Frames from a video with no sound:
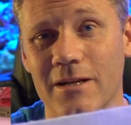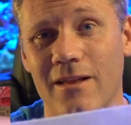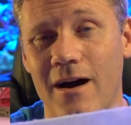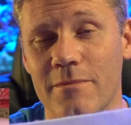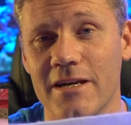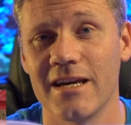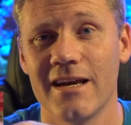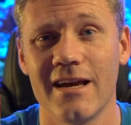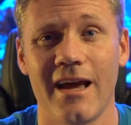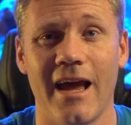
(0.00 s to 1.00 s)
Lobby,
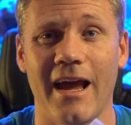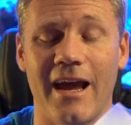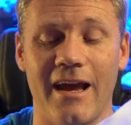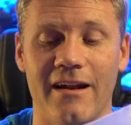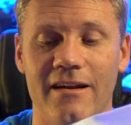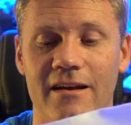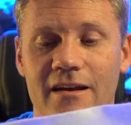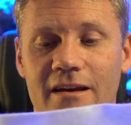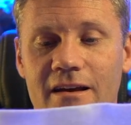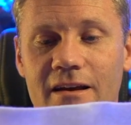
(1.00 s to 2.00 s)
and
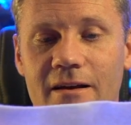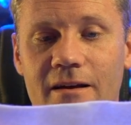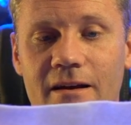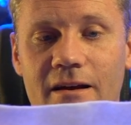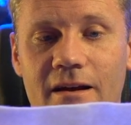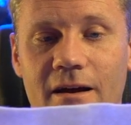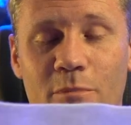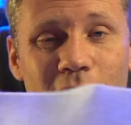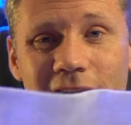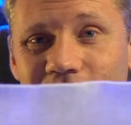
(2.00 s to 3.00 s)
I'm
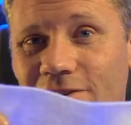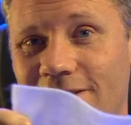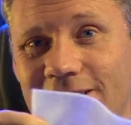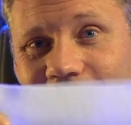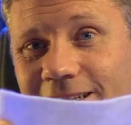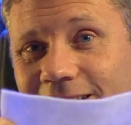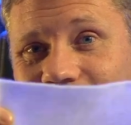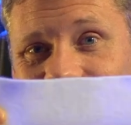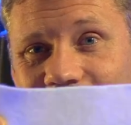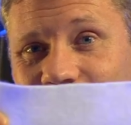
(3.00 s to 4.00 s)
pretty sure this is the
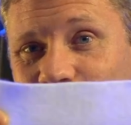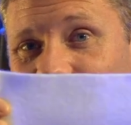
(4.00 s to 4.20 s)
same